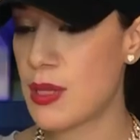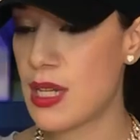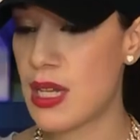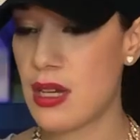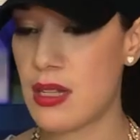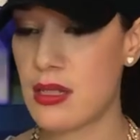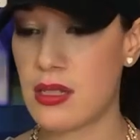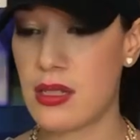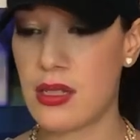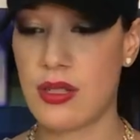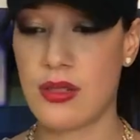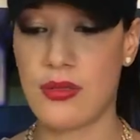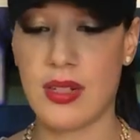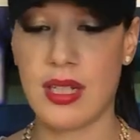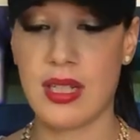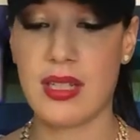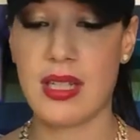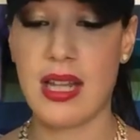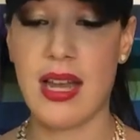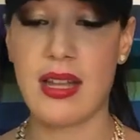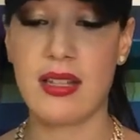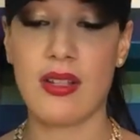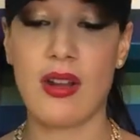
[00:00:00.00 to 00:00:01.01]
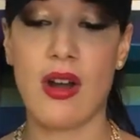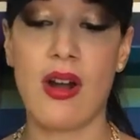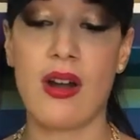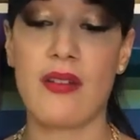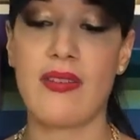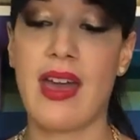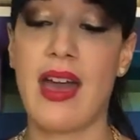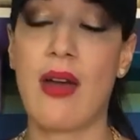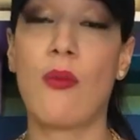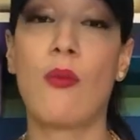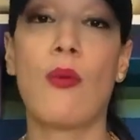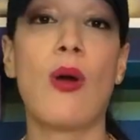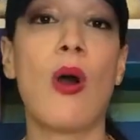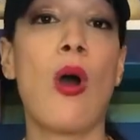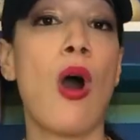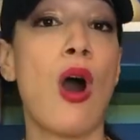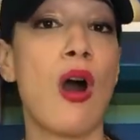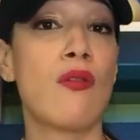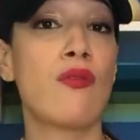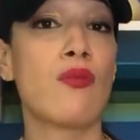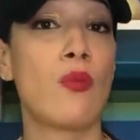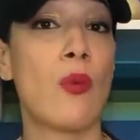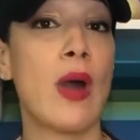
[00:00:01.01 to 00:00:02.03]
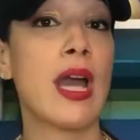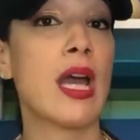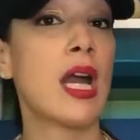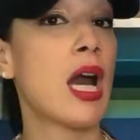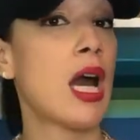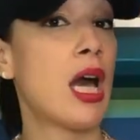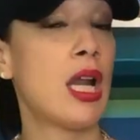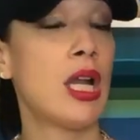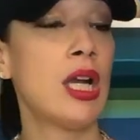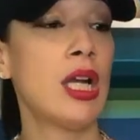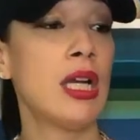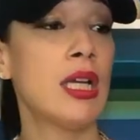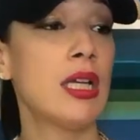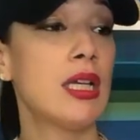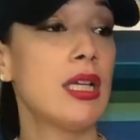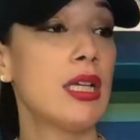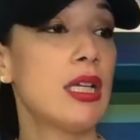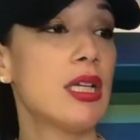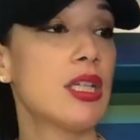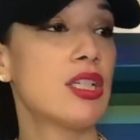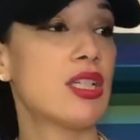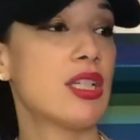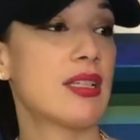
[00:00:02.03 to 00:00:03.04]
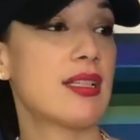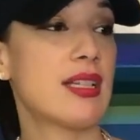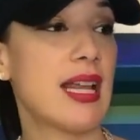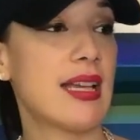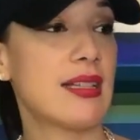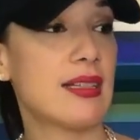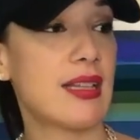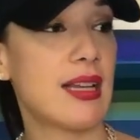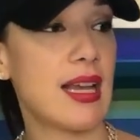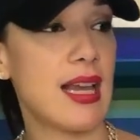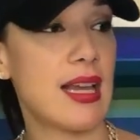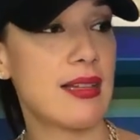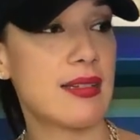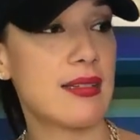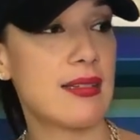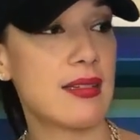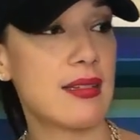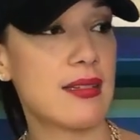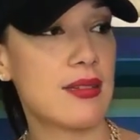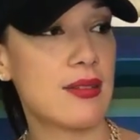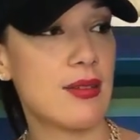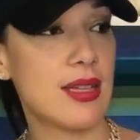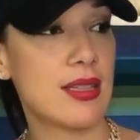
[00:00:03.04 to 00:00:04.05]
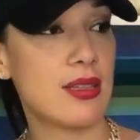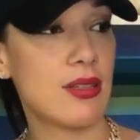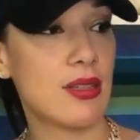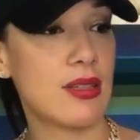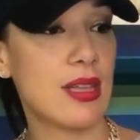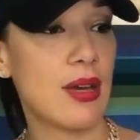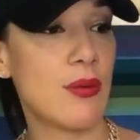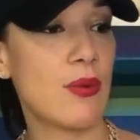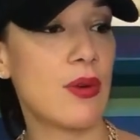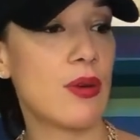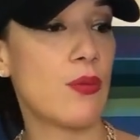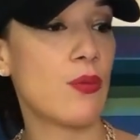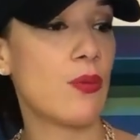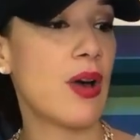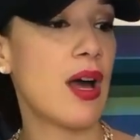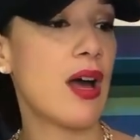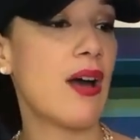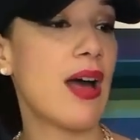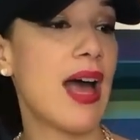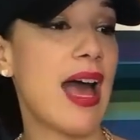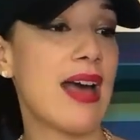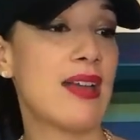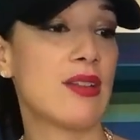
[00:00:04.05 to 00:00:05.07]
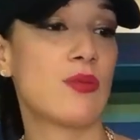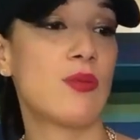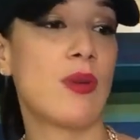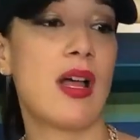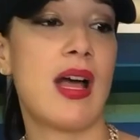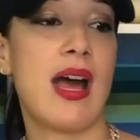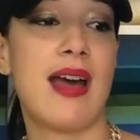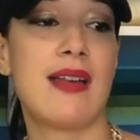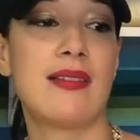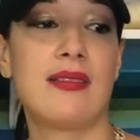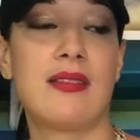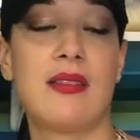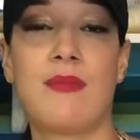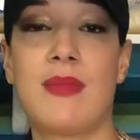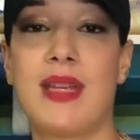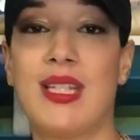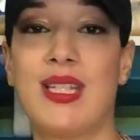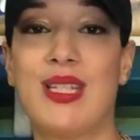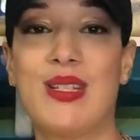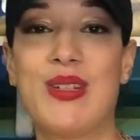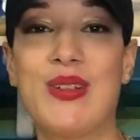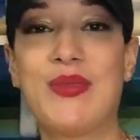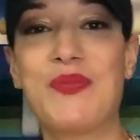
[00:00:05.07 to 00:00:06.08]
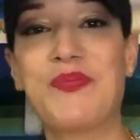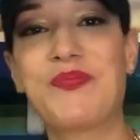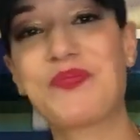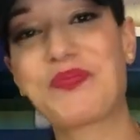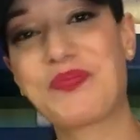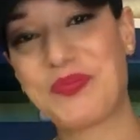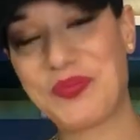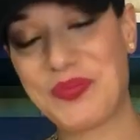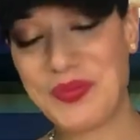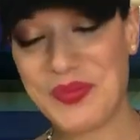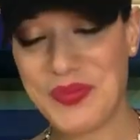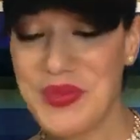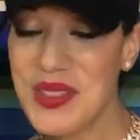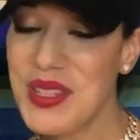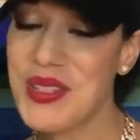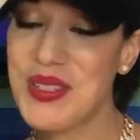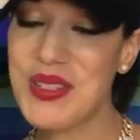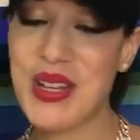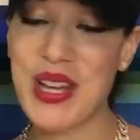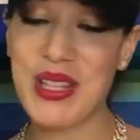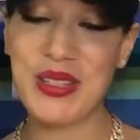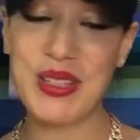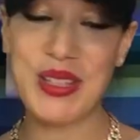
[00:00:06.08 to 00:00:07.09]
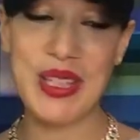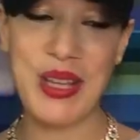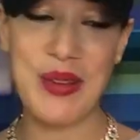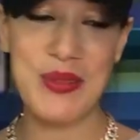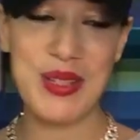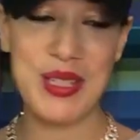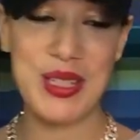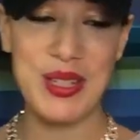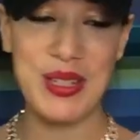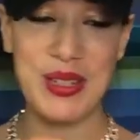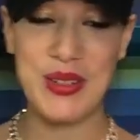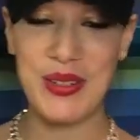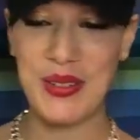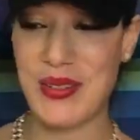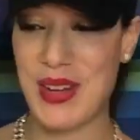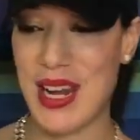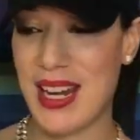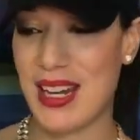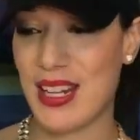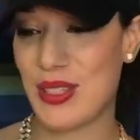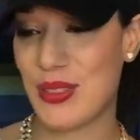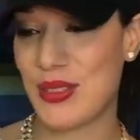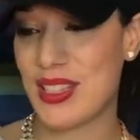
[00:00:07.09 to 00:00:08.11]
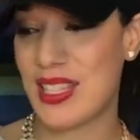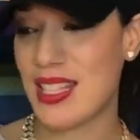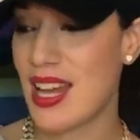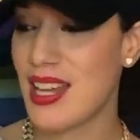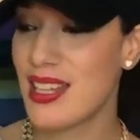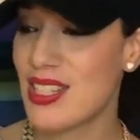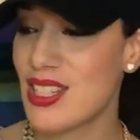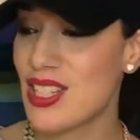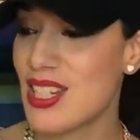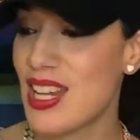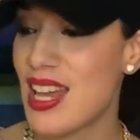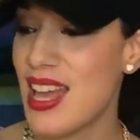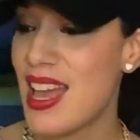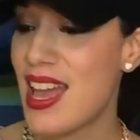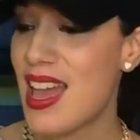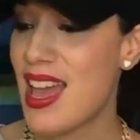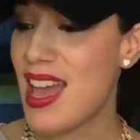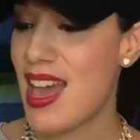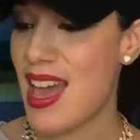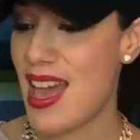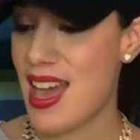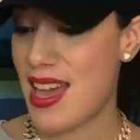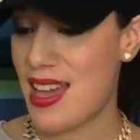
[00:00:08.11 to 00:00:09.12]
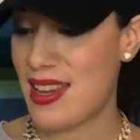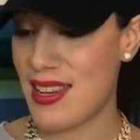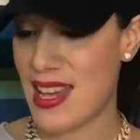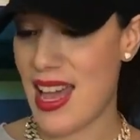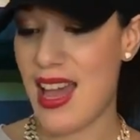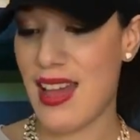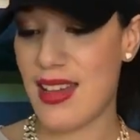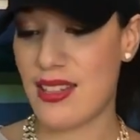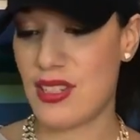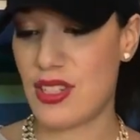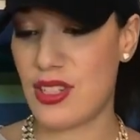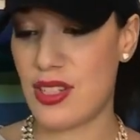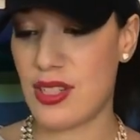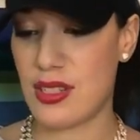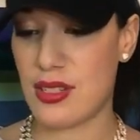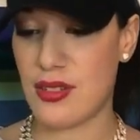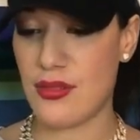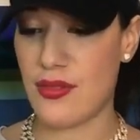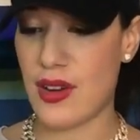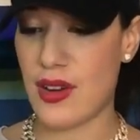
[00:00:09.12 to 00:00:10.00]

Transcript: because the string ties are that off-white color, just like the laces. So I thought that went well as well as the midsole. So I thought that was a great little touch. And yeah, it's just a